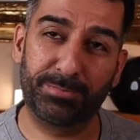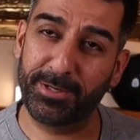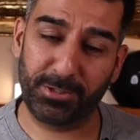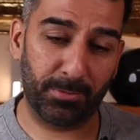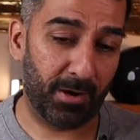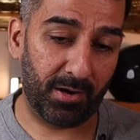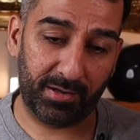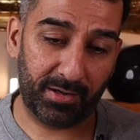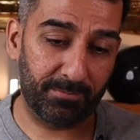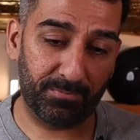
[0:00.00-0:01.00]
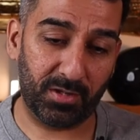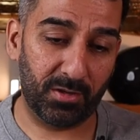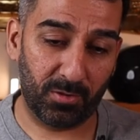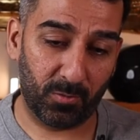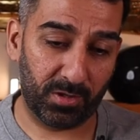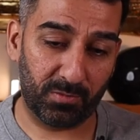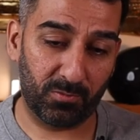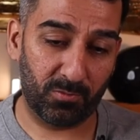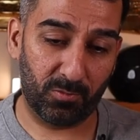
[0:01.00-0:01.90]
Speak to your partner, you know what